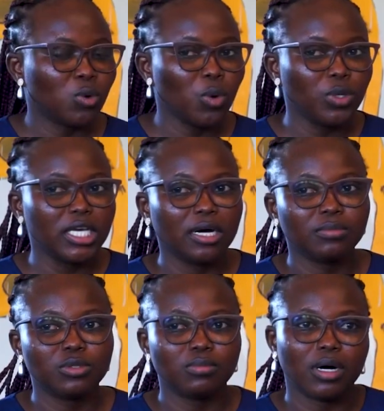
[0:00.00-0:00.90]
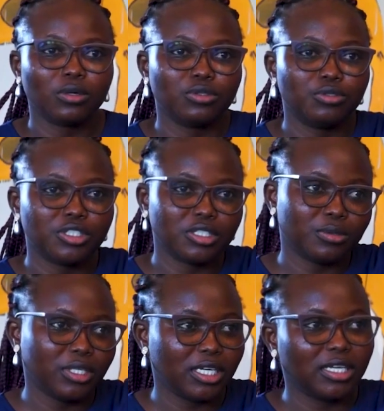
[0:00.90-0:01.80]
so when we come to malnutrition,
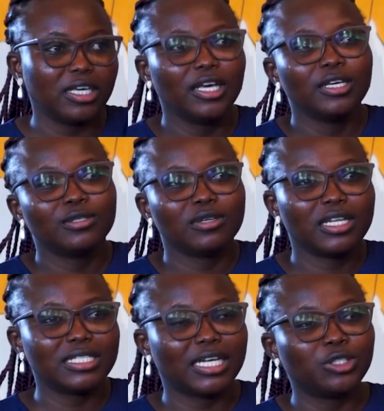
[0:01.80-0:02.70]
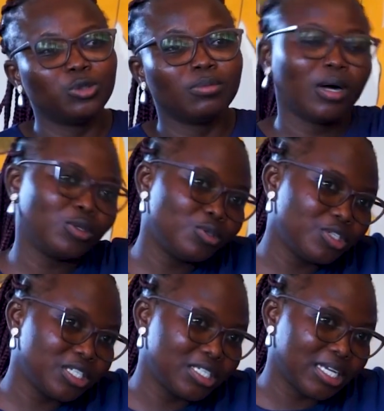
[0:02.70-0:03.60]
okay, so let's assume
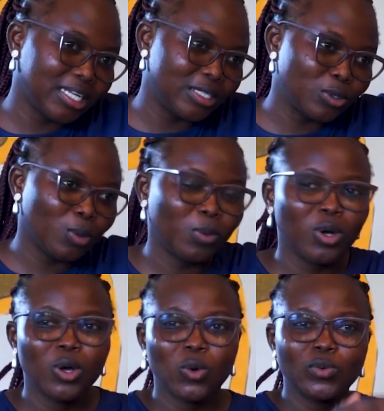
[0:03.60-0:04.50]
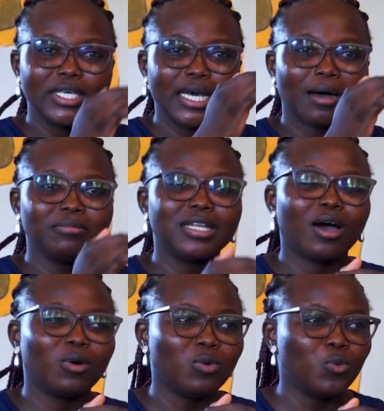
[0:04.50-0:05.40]
malnutrition is at the top. We come
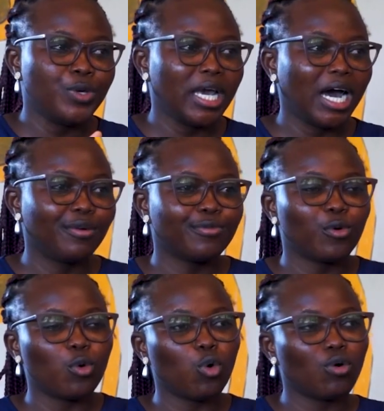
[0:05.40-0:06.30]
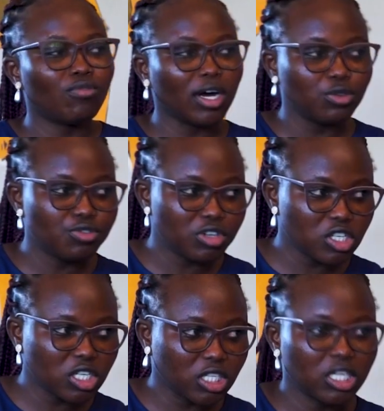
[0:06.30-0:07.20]
down, we have
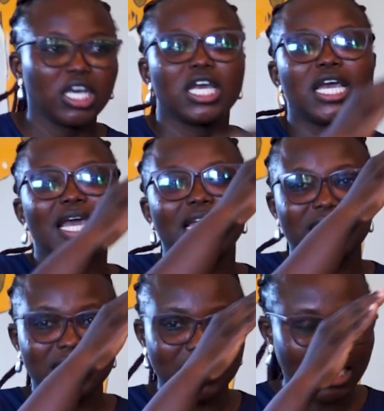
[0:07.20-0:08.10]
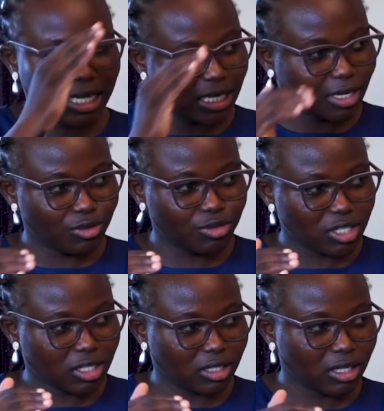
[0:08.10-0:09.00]
overnutrition and
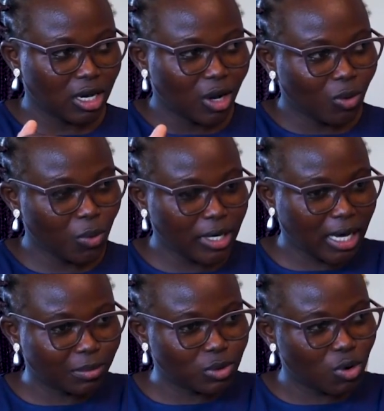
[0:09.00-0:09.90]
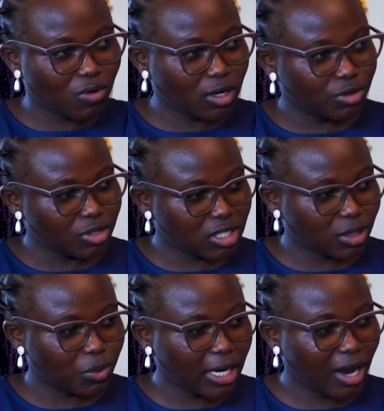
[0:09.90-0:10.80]
undernutrition. When we come to
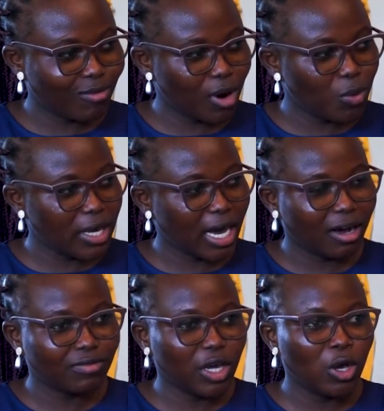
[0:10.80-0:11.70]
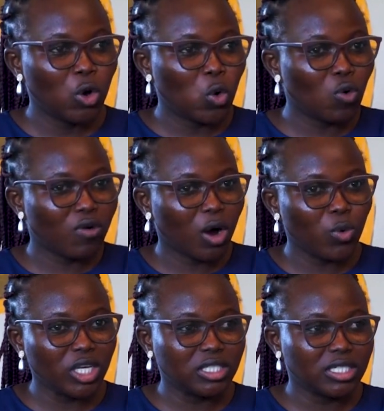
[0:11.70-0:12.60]
overnutrition, we have where we have the
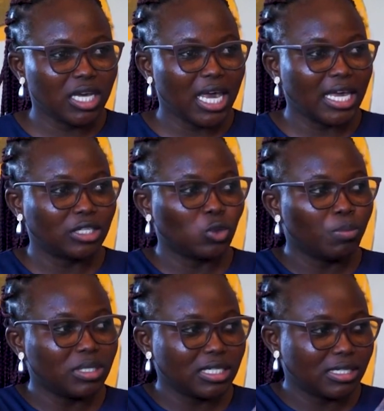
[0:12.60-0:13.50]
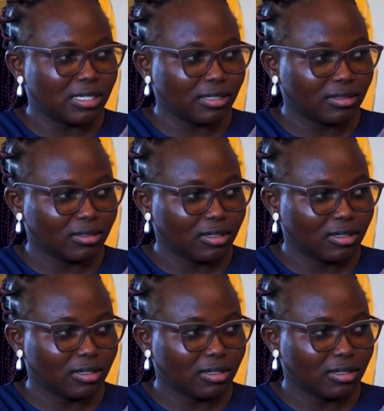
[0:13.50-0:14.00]
overweight and obesity.